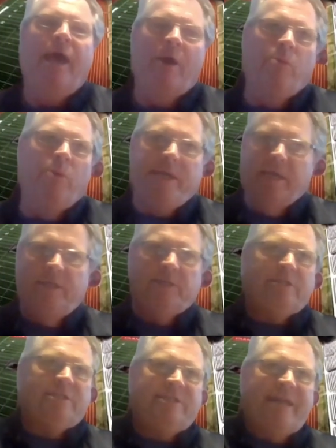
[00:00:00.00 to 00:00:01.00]
and we can
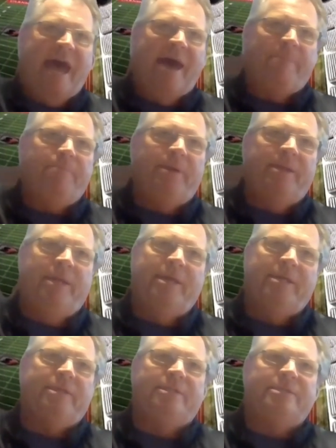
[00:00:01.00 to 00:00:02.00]
snap and
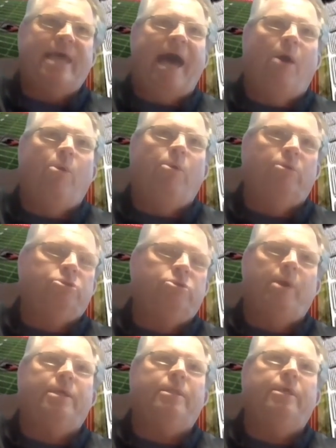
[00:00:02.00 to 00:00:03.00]
hit the towel
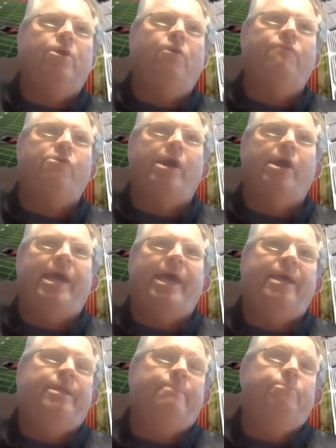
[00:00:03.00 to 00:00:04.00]
directly over our
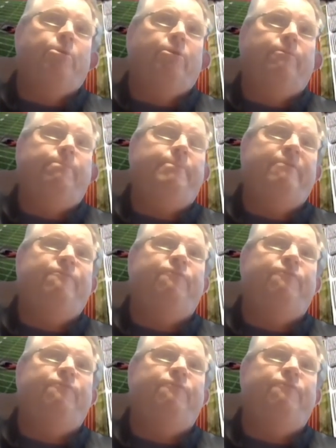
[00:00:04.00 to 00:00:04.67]
head and we'll be